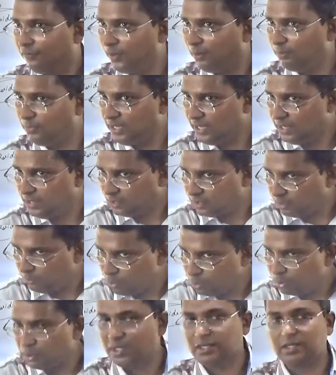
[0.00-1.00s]
from the
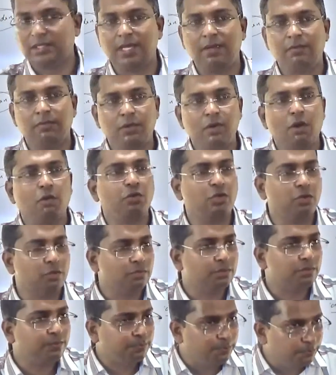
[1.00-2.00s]
income you receive you have to
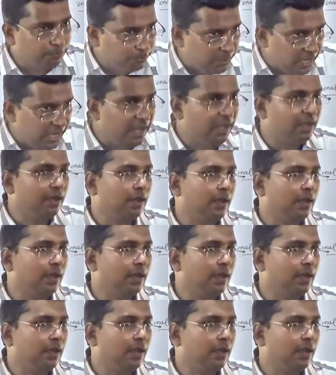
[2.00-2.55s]
pay